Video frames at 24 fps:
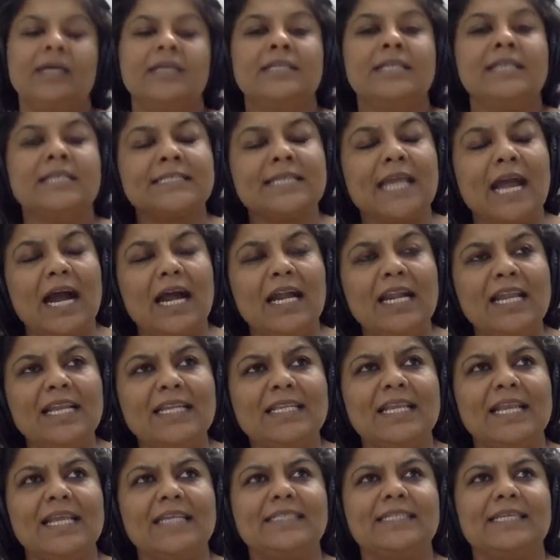The Scarlet
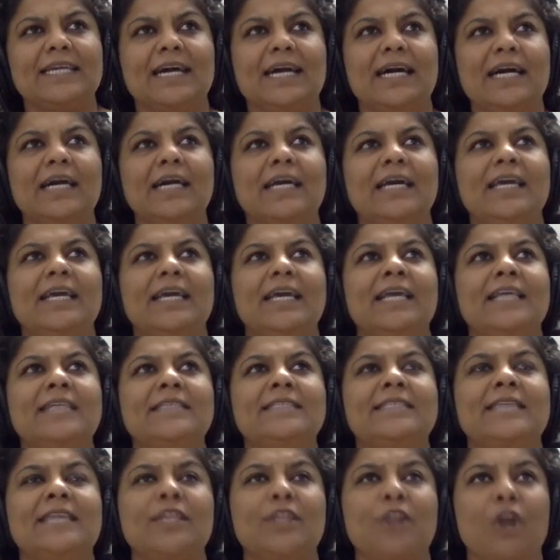Letter is
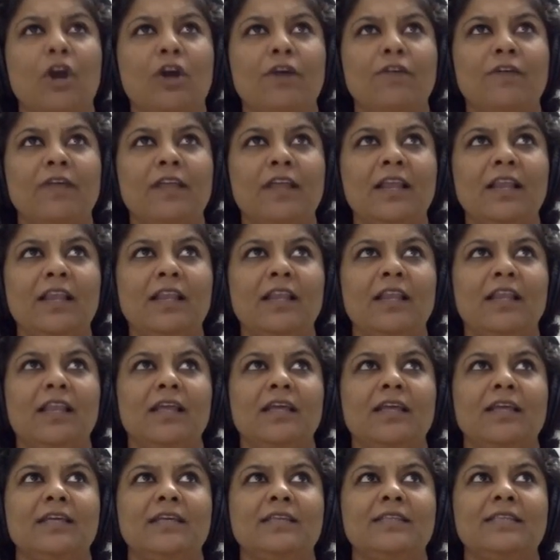the novel
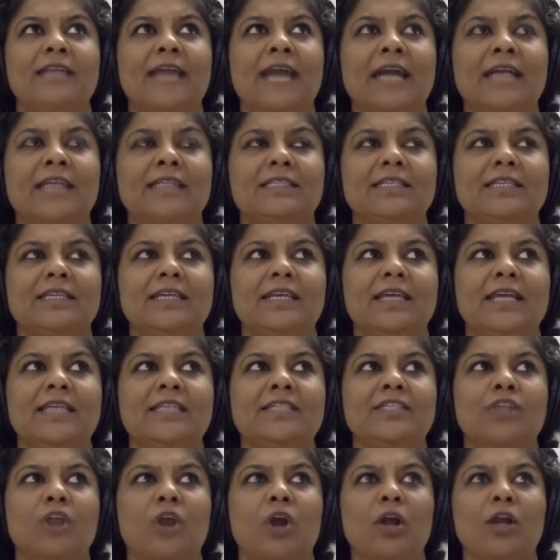that is
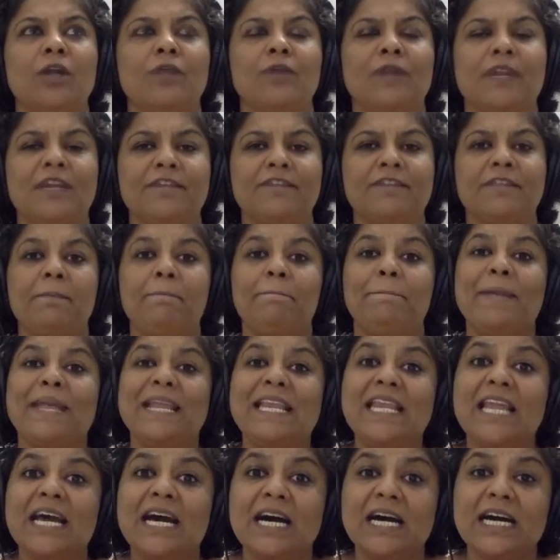called one of the
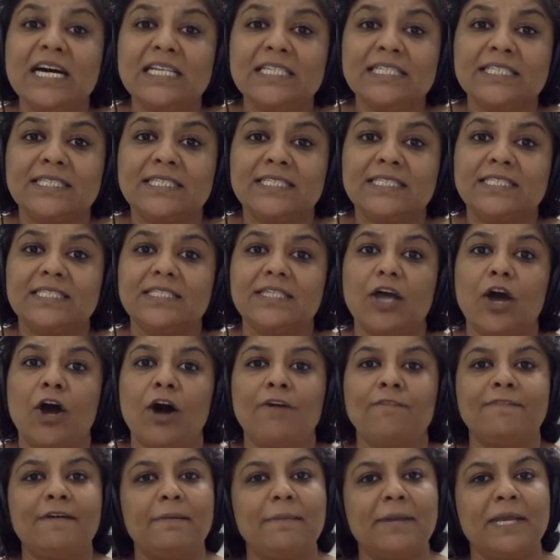pillars
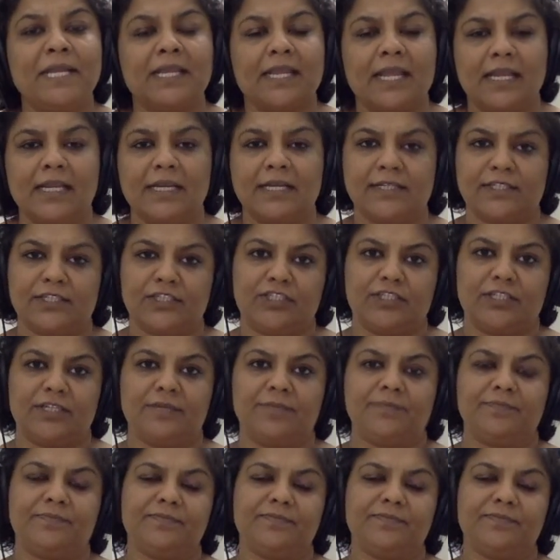of American literature.